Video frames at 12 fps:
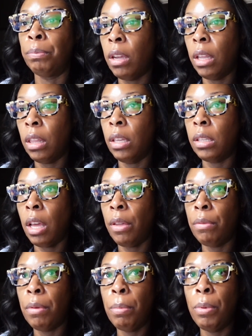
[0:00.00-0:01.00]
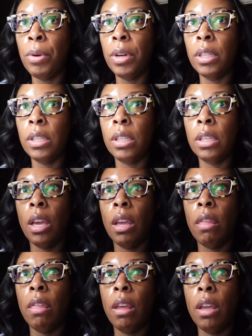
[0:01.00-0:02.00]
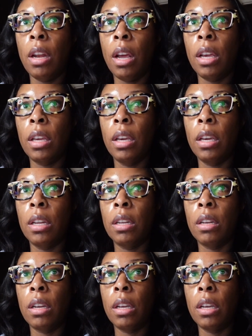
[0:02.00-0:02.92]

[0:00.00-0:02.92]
get these other reports and then I can,